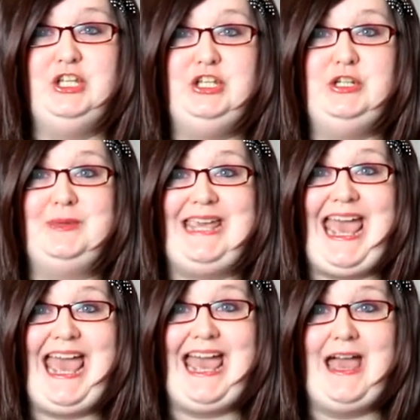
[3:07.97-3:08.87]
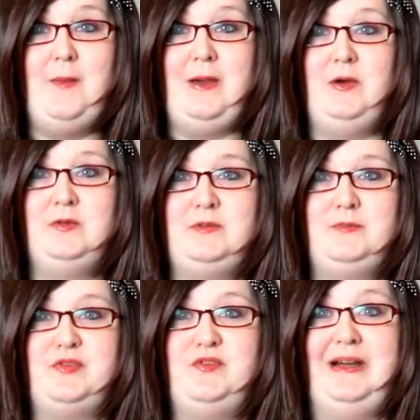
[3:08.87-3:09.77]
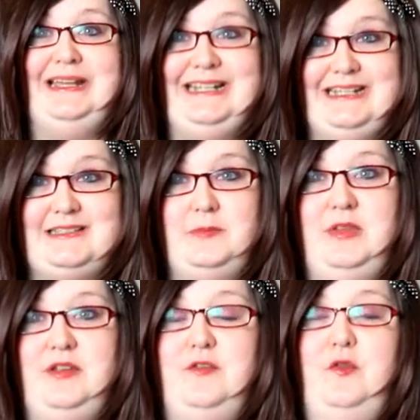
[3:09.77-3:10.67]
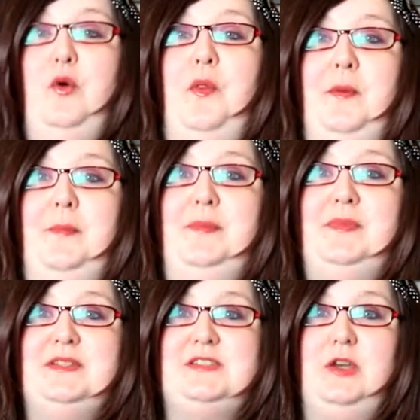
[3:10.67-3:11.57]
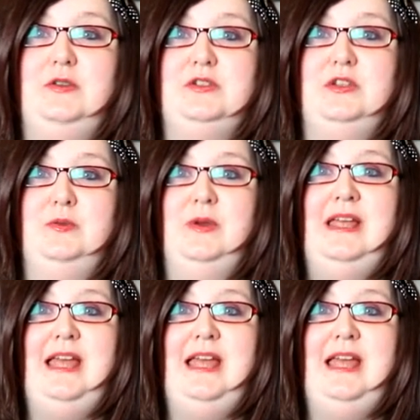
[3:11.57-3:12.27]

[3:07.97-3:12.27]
You don't care about providing something for them that's going to